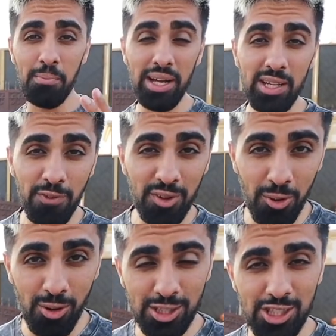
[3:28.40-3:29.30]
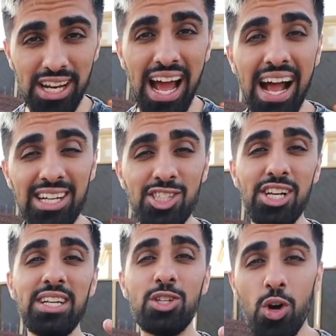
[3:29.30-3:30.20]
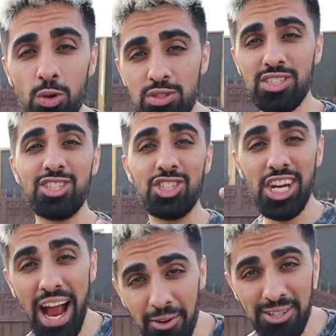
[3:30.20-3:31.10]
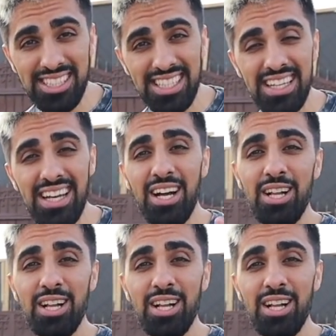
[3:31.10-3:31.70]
money for the auction actually goes to charity.